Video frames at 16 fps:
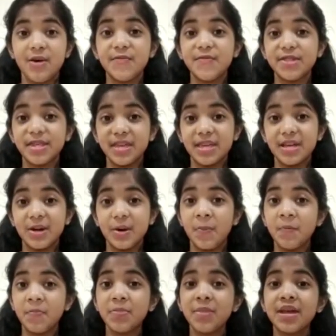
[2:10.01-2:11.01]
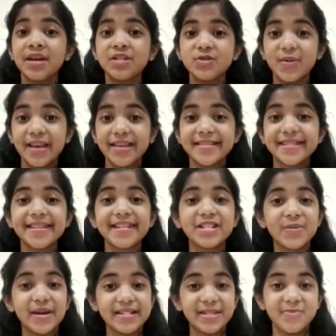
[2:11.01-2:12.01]
for the year
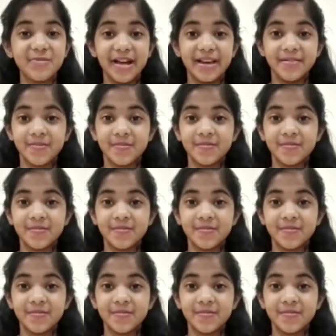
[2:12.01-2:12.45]
2021.